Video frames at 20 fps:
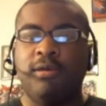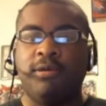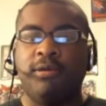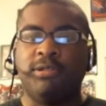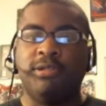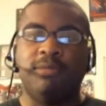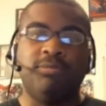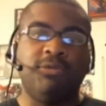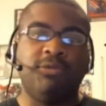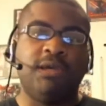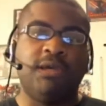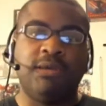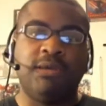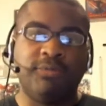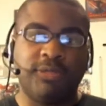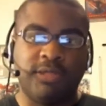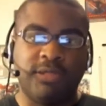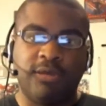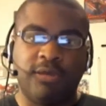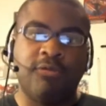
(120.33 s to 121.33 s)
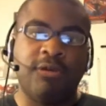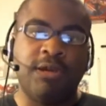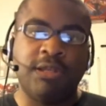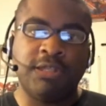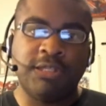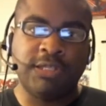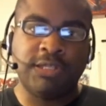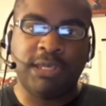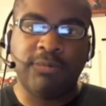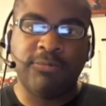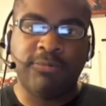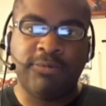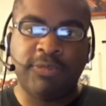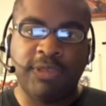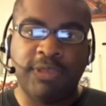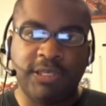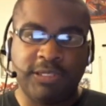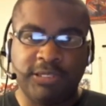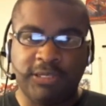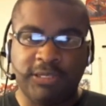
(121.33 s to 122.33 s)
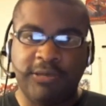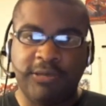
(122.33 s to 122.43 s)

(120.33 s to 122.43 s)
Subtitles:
Sometimes in the grand scheme of things in